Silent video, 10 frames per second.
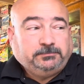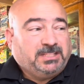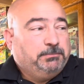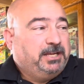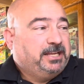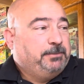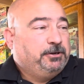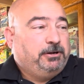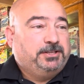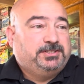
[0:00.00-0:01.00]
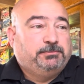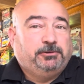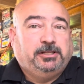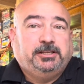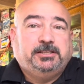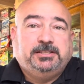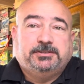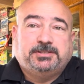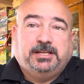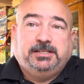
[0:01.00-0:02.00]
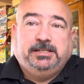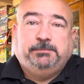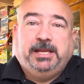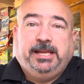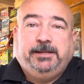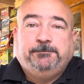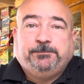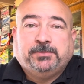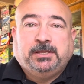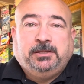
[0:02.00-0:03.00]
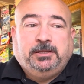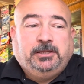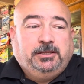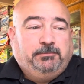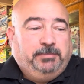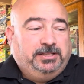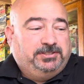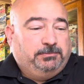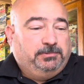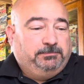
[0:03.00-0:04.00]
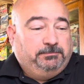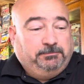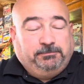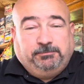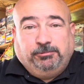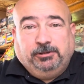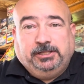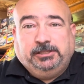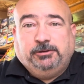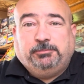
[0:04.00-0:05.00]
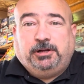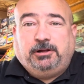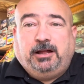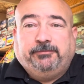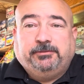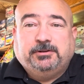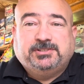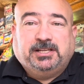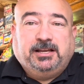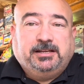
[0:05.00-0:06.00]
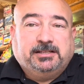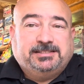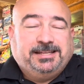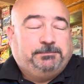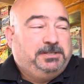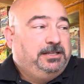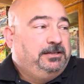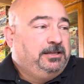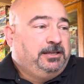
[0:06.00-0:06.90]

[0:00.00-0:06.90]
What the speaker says: But I came across some really good deals on eBay. Made some really lowball offers that got accepted.